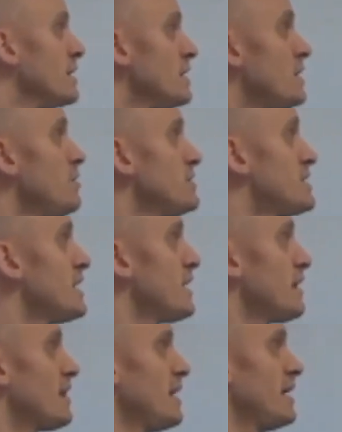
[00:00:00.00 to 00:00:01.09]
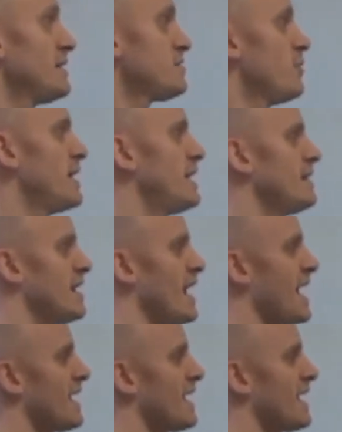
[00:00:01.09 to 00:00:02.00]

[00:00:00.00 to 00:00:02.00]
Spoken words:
Using this, we need the